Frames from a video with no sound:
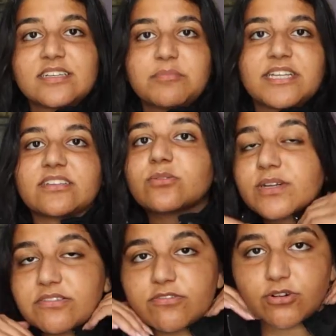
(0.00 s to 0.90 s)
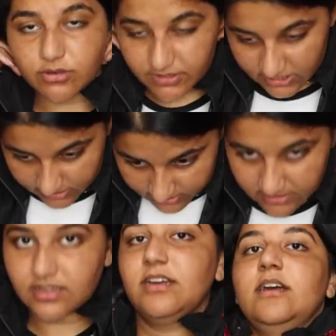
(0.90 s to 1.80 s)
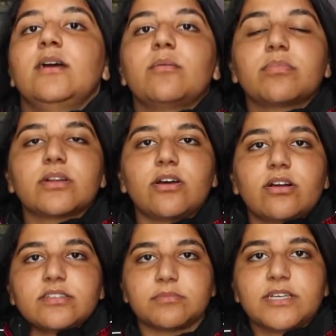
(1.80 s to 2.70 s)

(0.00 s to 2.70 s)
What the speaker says: going to be like 24, which is pretty hot to